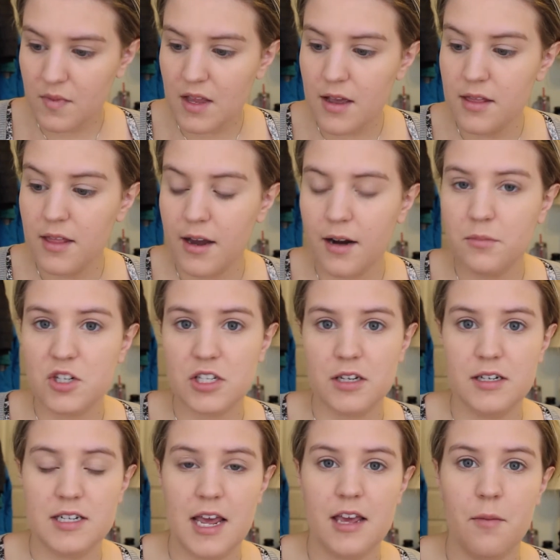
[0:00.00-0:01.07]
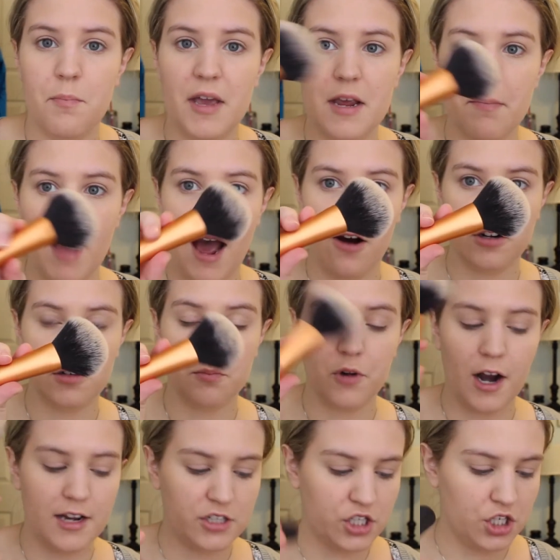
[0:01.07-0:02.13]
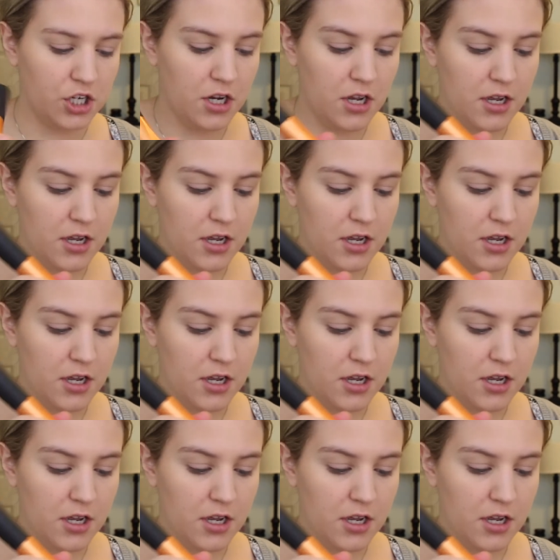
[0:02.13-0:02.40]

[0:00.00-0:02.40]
And then I'm just going to take a big powder brush